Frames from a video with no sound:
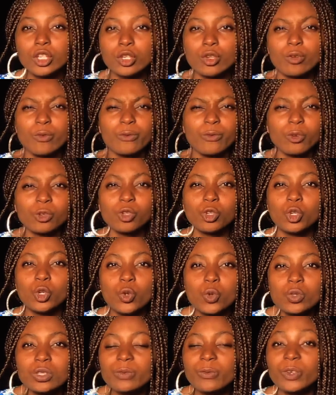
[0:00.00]
for
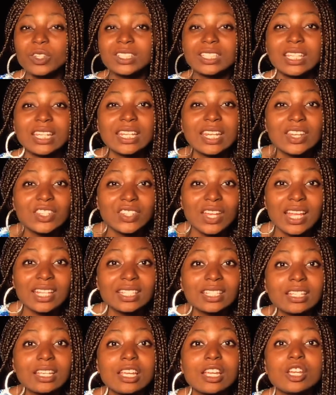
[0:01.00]
youth, for
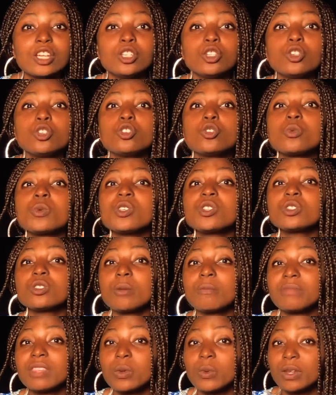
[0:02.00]
teenagers, you're doing
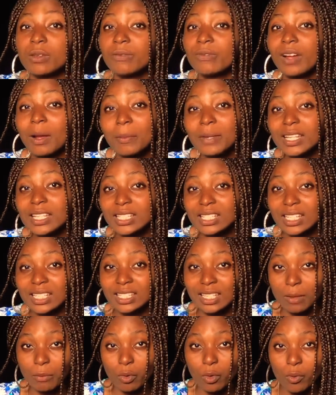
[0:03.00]
something with the family
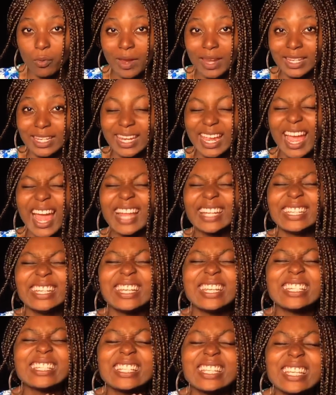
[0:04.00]
system already, and
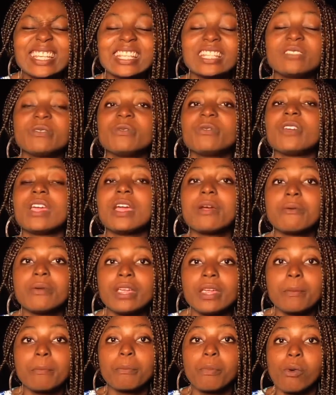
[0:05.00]
it is very
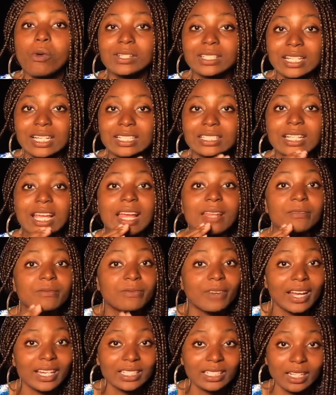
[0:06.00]
important and
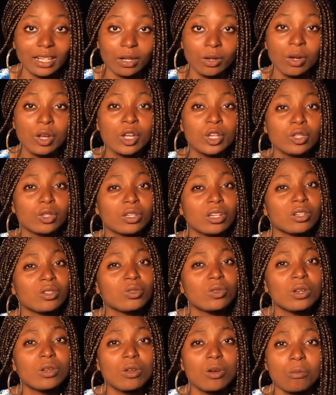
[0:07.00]
vital. You can
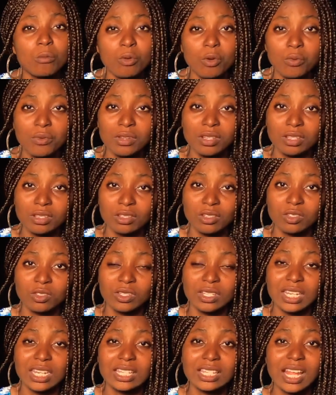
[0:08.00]
do a lot more research on
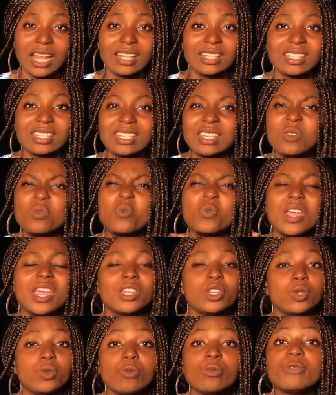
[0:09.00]
it and see where
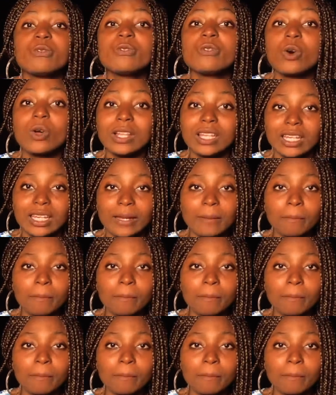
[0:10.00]
you fall in.